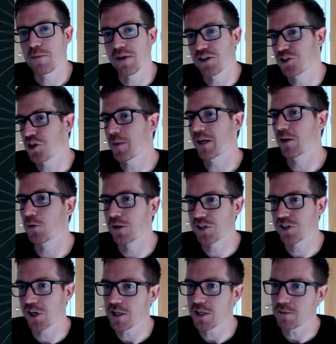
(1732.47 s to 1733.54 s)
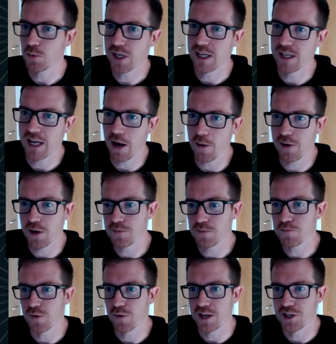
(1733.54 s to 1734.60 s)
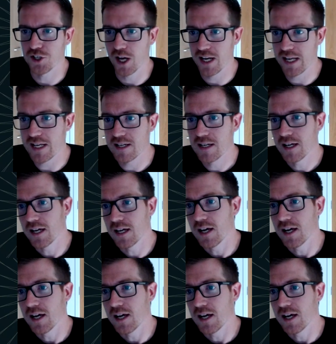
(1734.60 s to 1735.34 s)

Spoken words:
But assuming all is good, we can carry on with that journey.